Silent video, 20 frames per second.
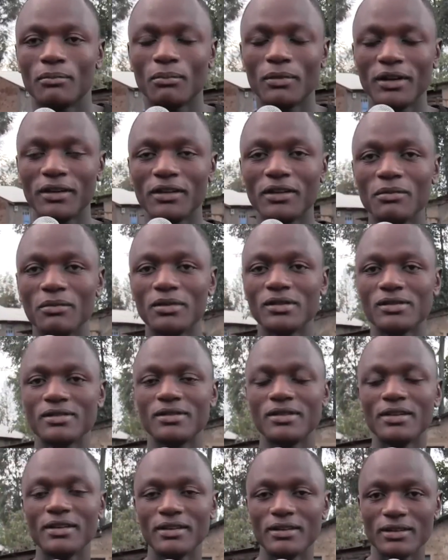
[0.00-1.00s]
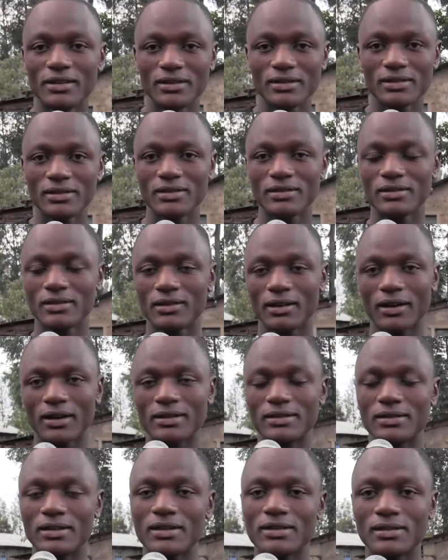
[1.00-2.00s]
My name is Dennis
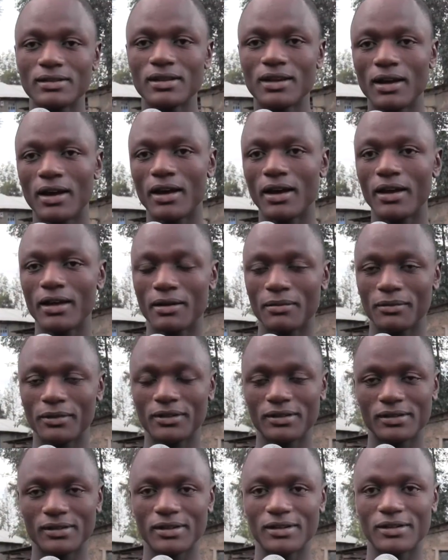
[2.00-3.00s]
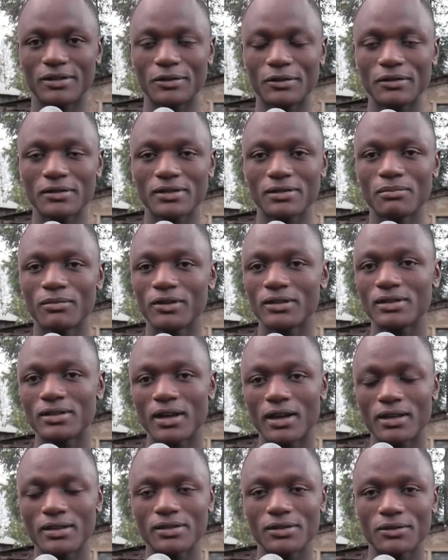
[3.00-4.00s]
Khatasia. I am in St. Luke's Boys
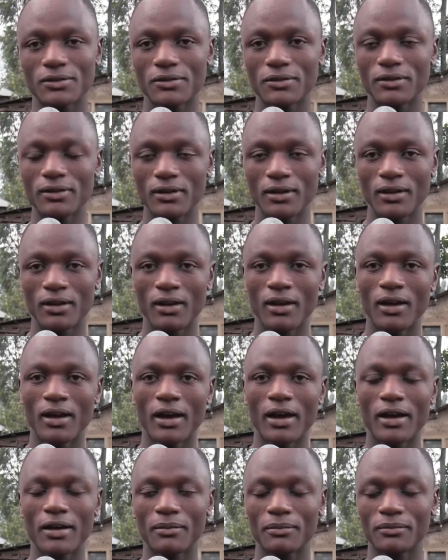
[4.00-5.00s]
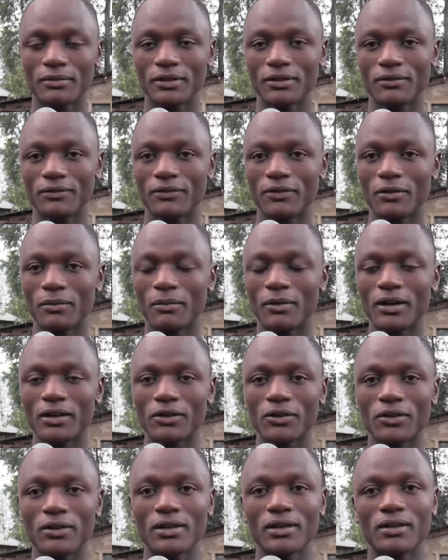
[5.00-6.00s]
High School. I am in Form
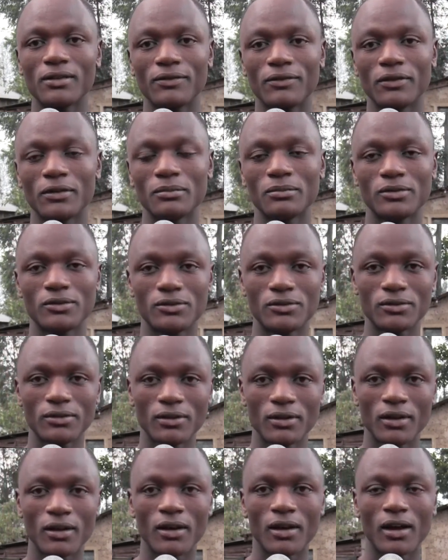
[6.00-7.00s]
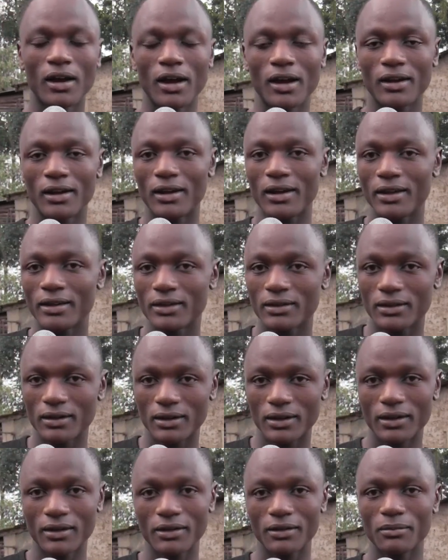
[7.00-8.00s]
1 going in Form 2. I like
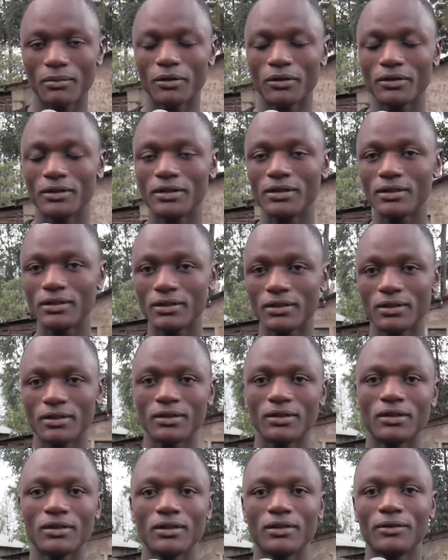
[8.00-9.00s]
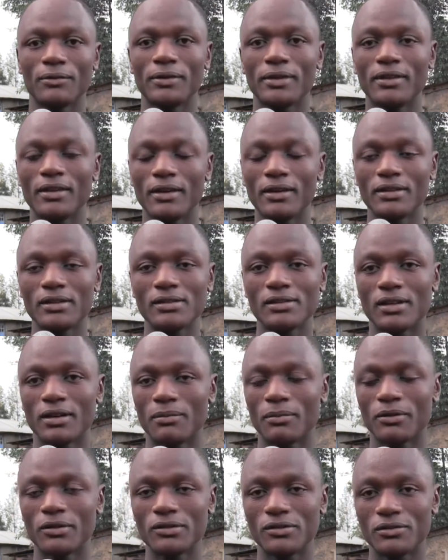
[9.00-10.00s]
anybody with any
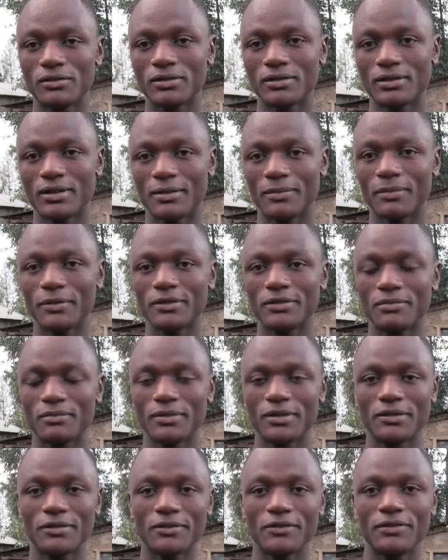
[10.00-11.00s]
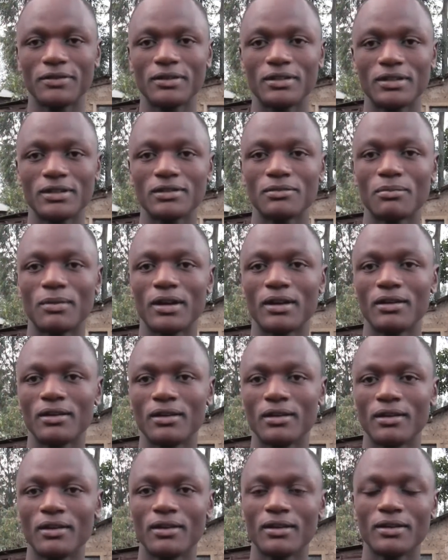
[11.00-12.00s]
support to support me to finish my
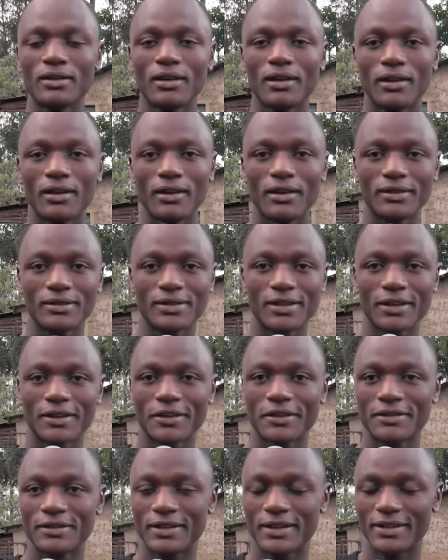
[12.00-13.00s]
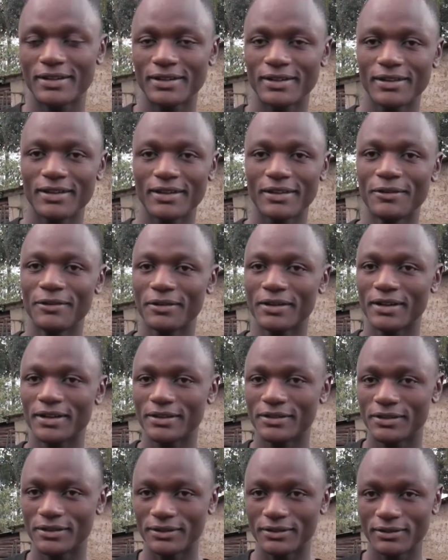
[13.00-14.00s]
secondary
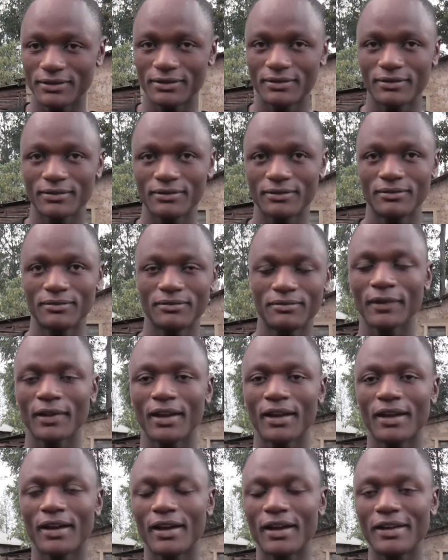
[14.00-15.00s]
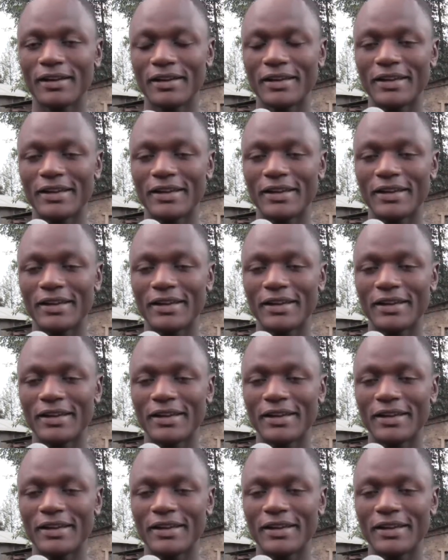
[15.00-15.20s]
education. I